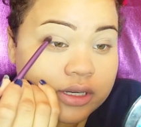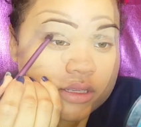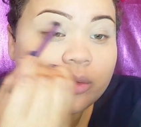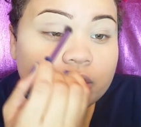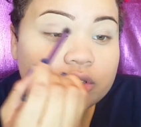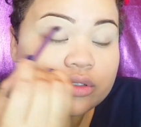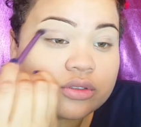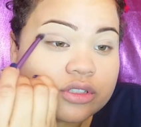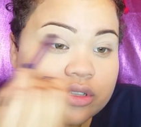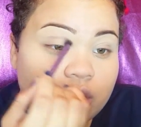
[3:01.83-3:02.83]
All you want to do
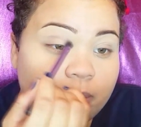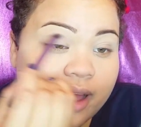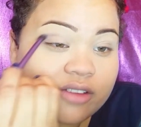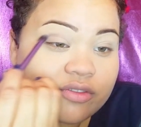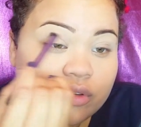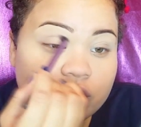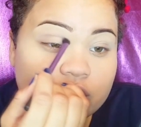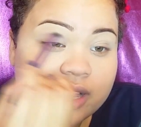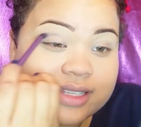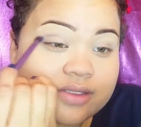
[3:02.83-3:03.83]
is just go back and forth.
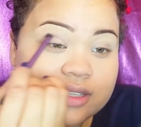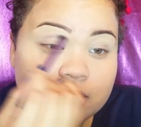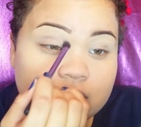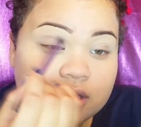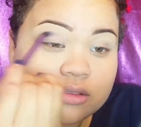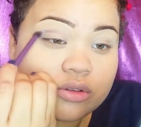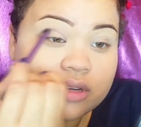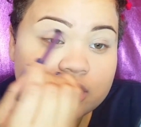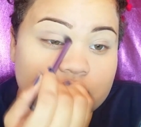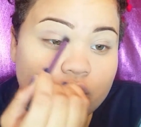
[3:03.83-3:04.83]
You guys have seen me do
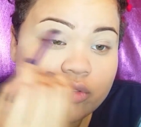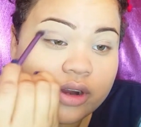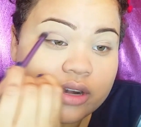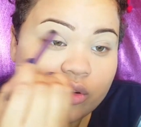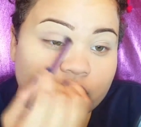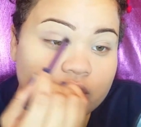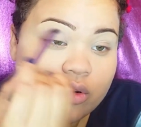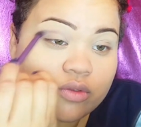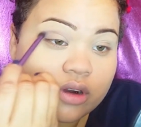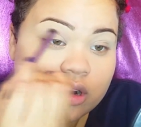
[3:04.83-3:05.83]
this over and over and
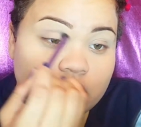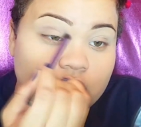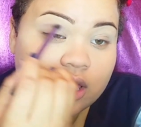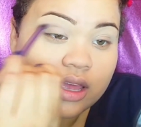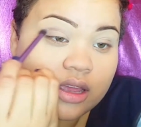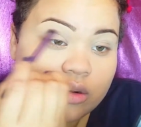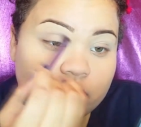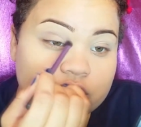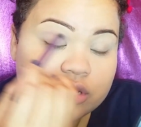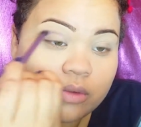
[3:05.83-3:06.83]
over. In a
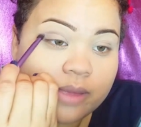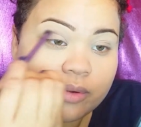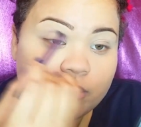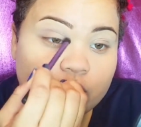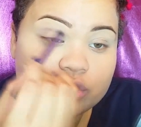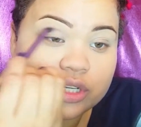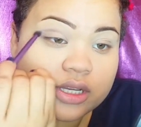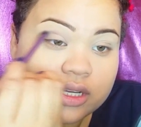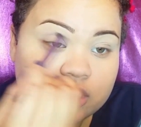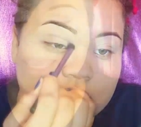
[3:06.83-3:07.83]
windshield wiper motion.